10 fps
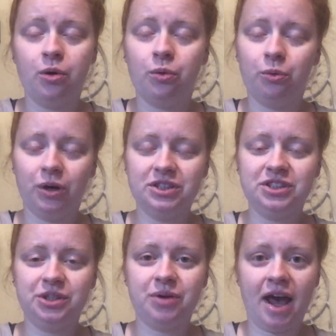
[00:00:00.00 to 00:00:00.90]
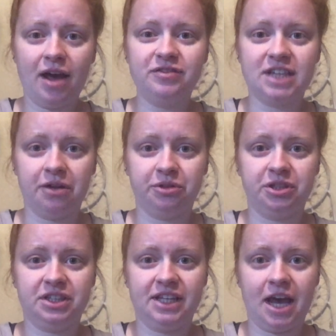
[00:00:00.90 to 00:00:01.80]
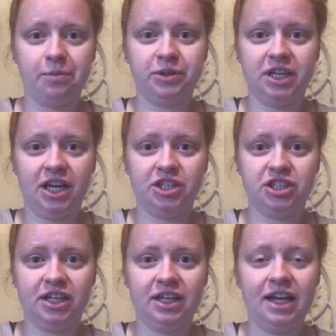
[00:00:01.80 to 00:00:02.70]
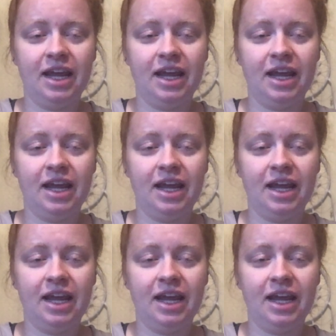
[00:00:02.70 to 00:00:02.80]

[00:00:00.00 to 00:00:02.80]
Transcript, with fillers: Once you have downloaded the application,